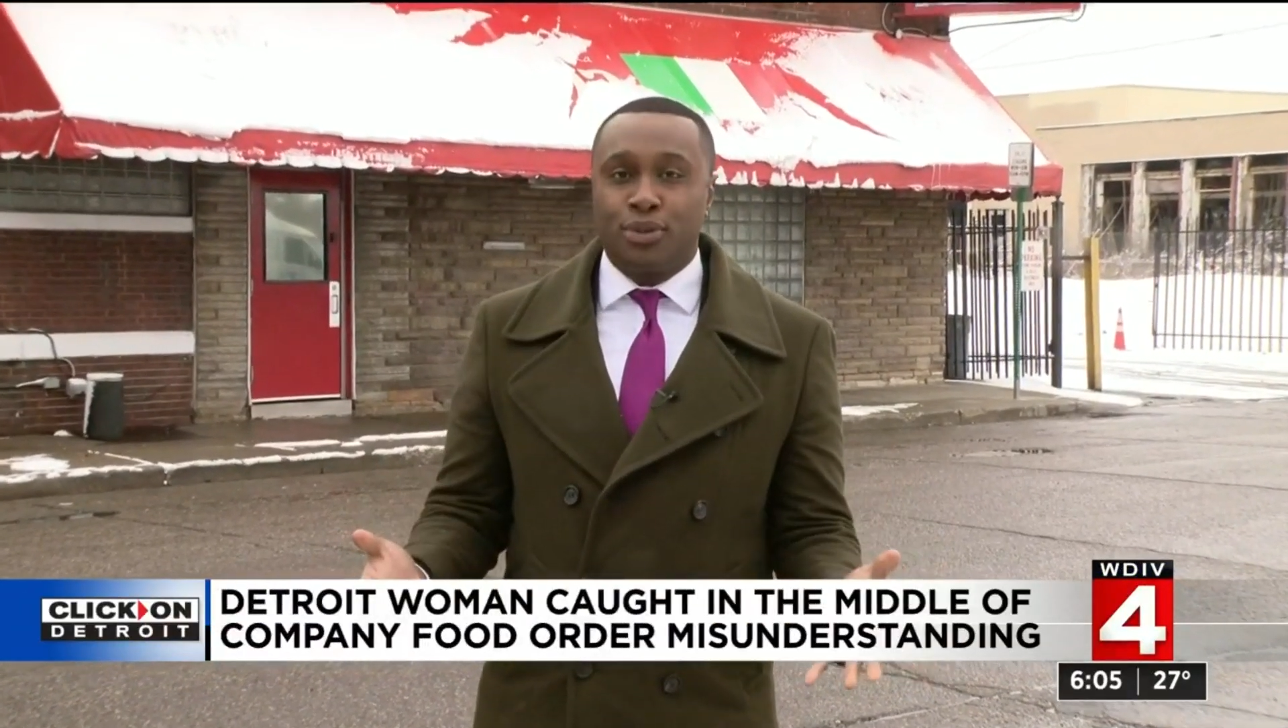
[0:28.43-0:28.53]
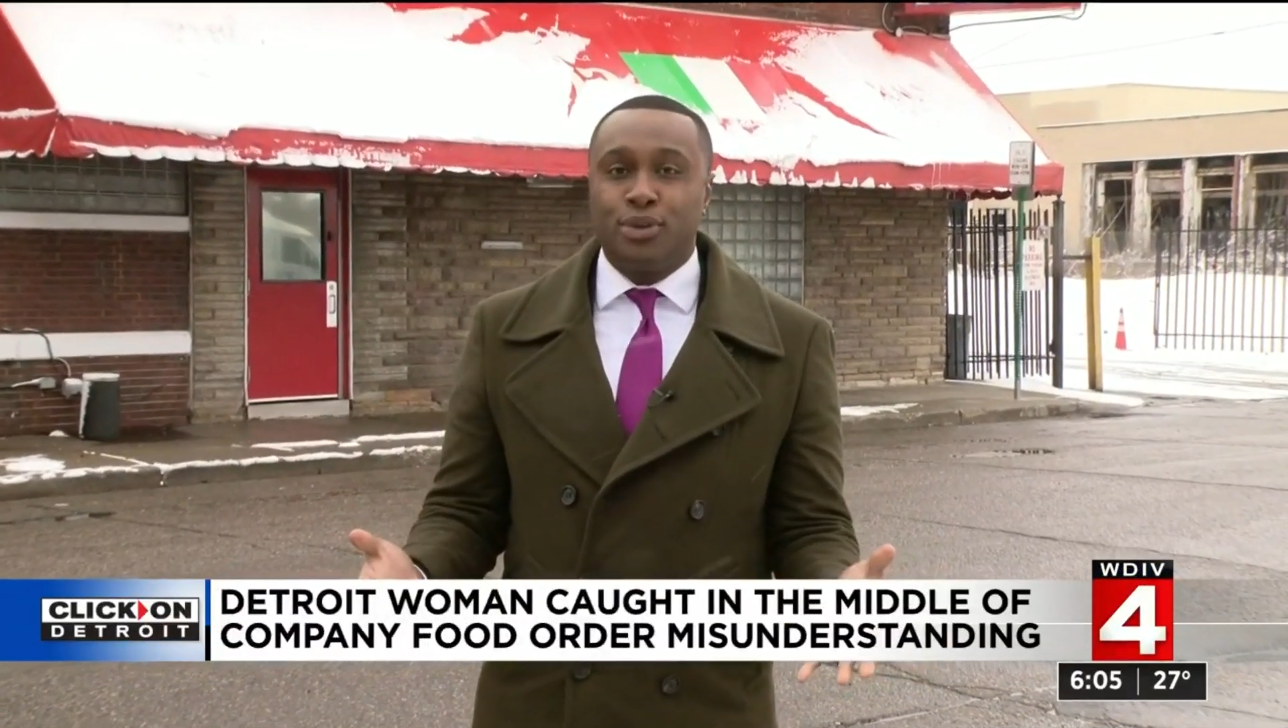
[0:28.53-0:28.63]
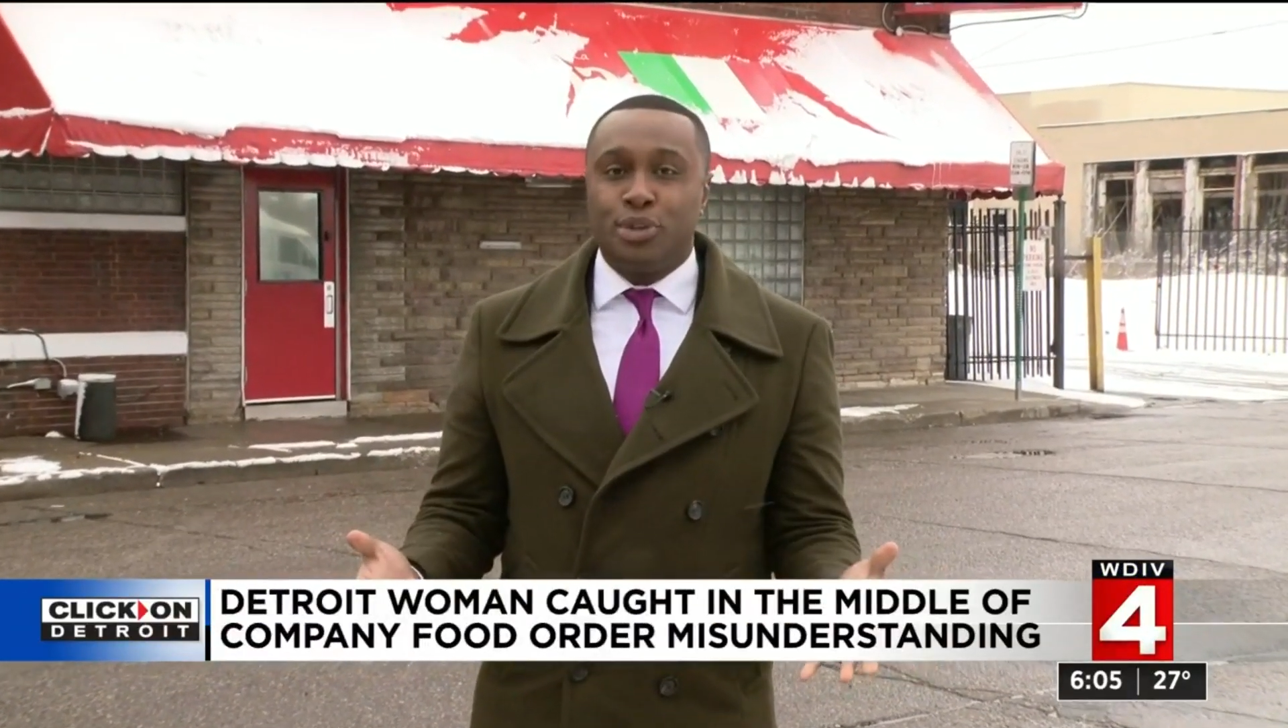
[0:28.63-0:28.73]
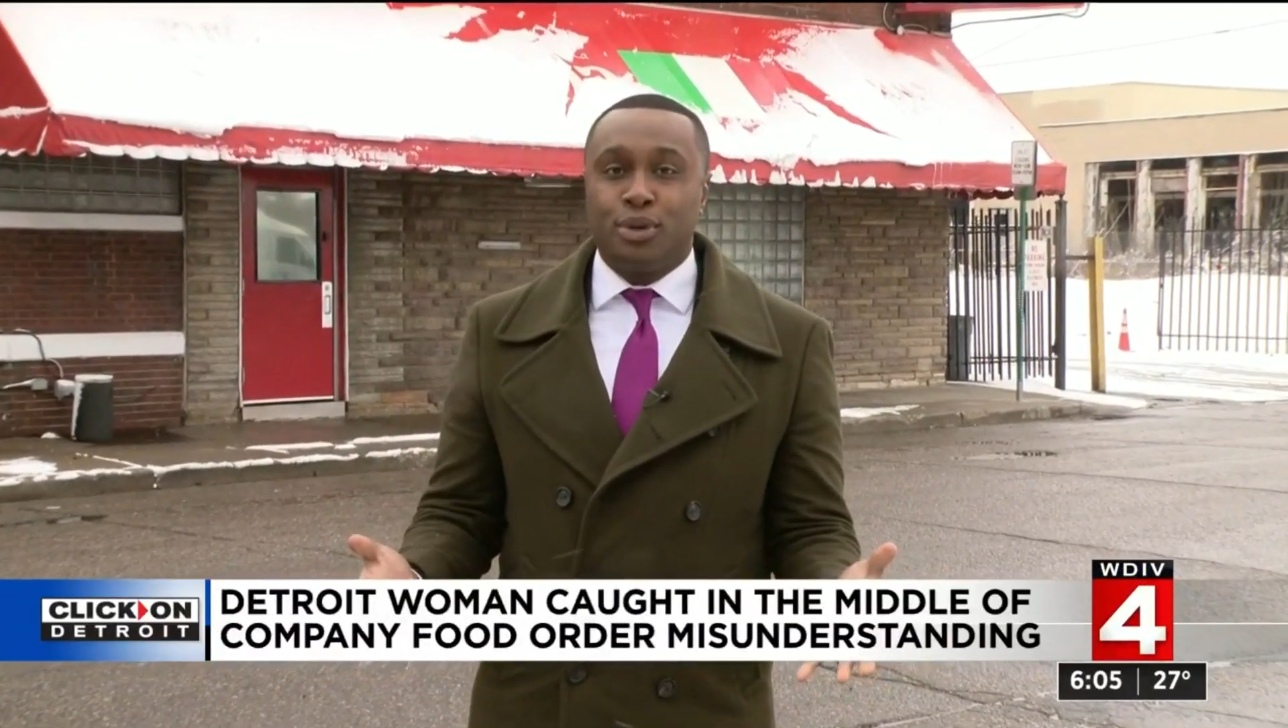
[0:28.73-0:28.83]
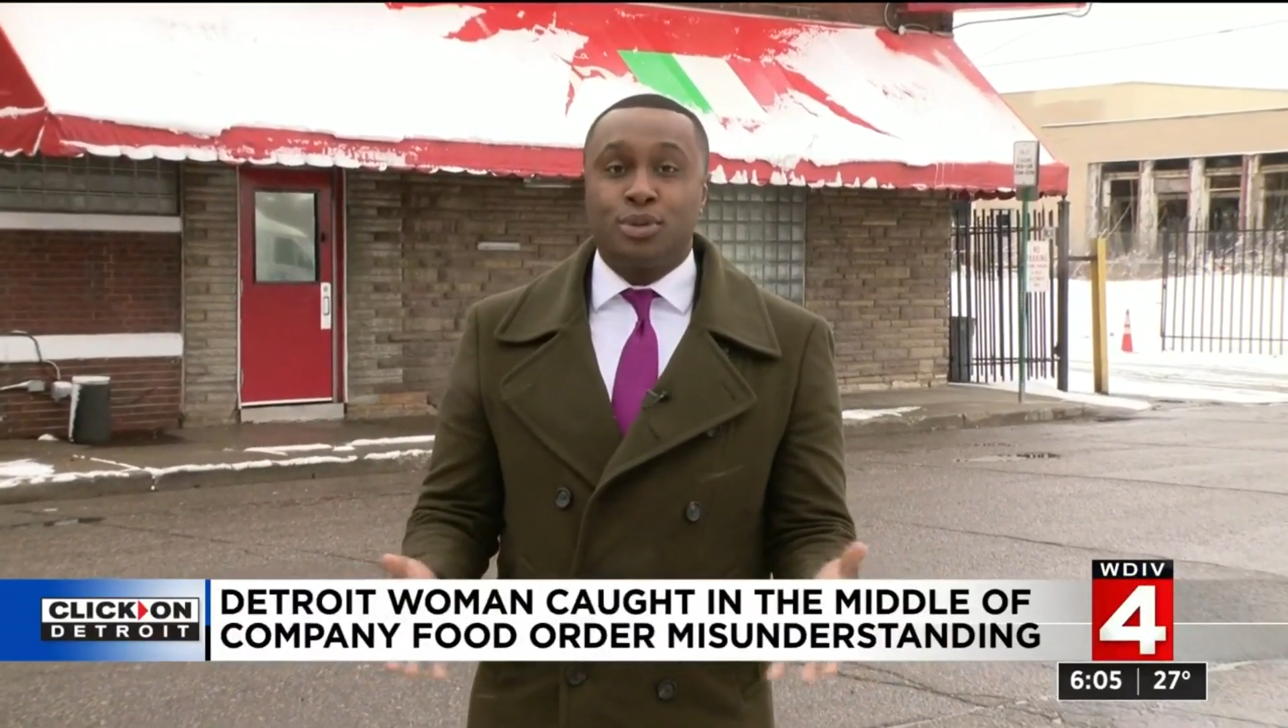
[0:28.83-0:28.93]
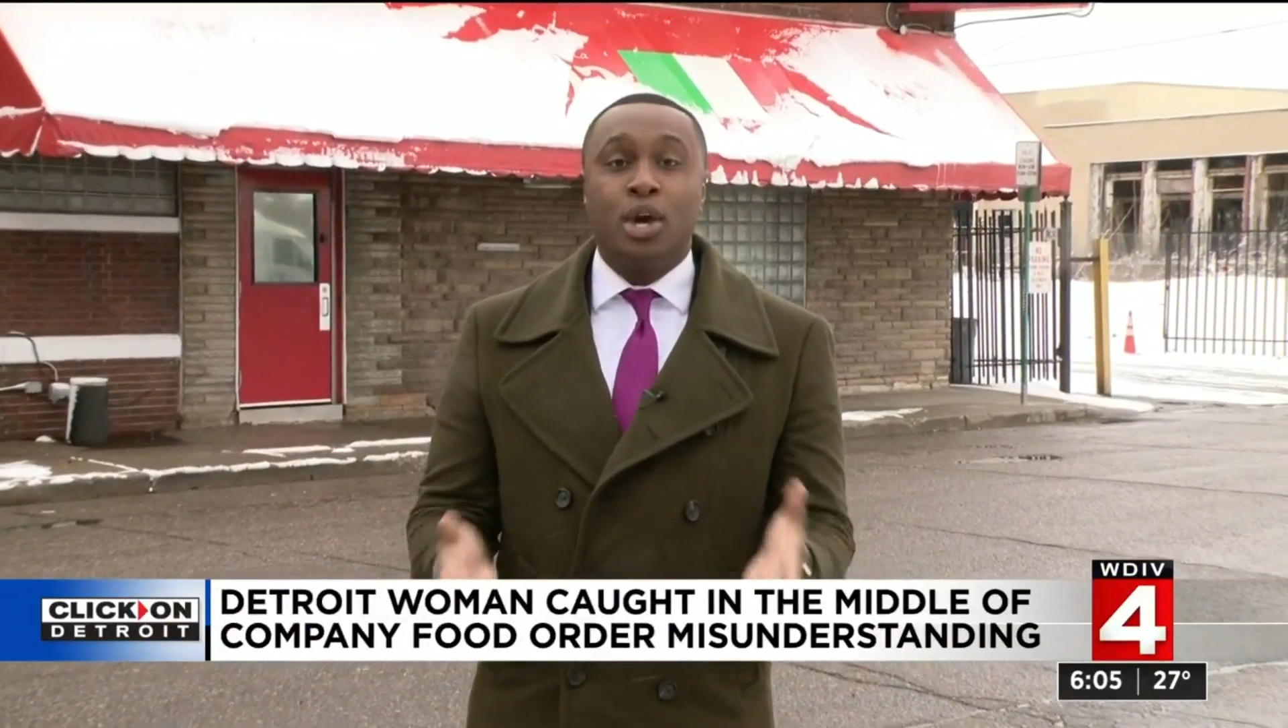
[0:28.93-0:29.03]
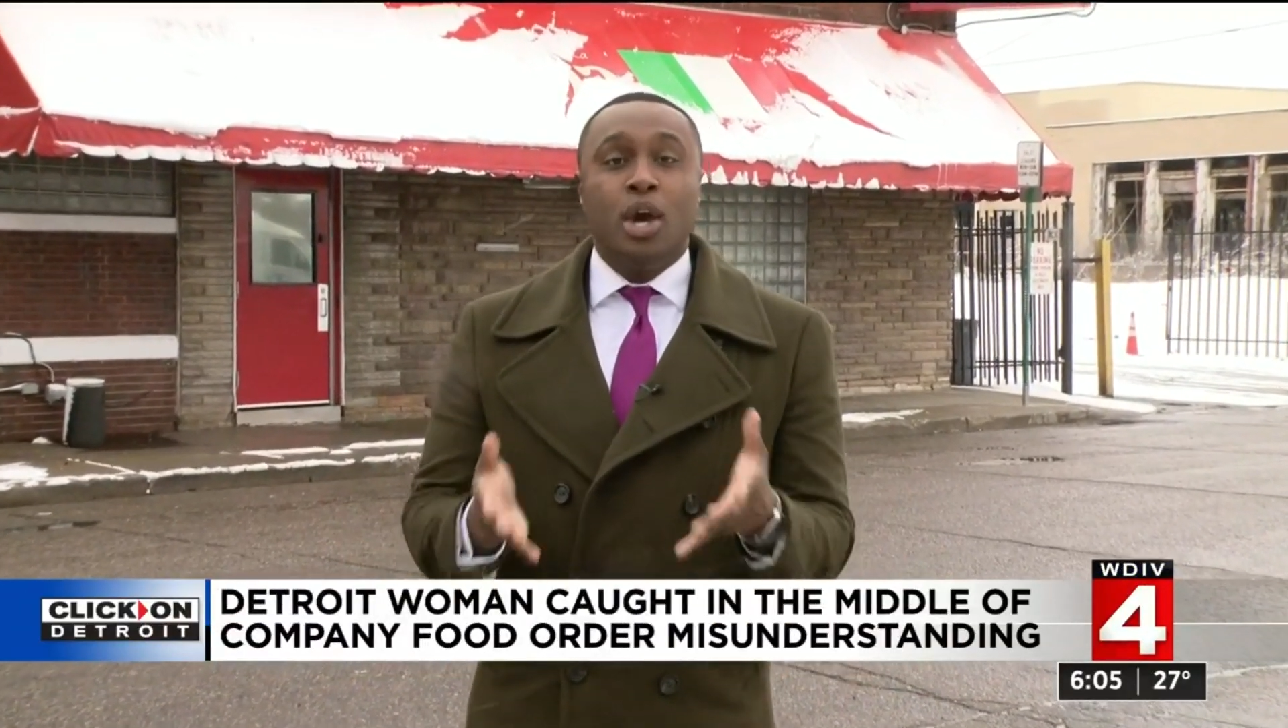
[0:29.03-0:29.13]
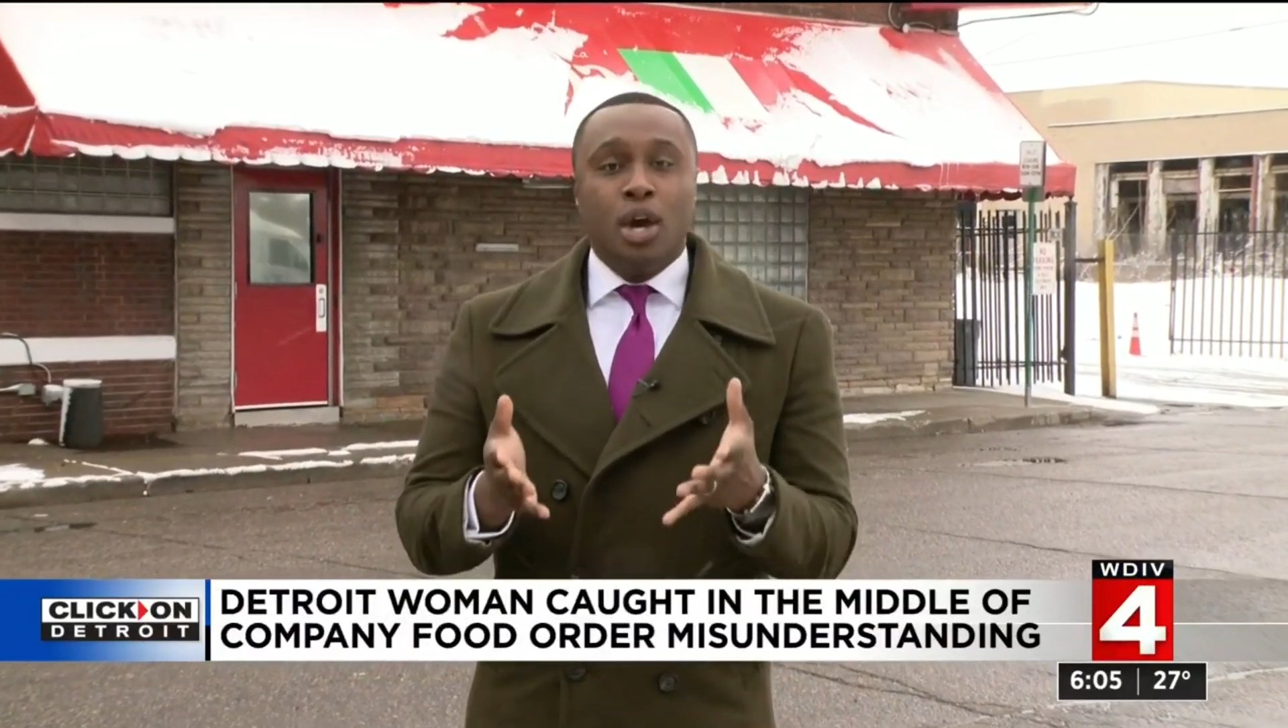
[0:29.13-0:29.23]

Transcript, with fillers: the news,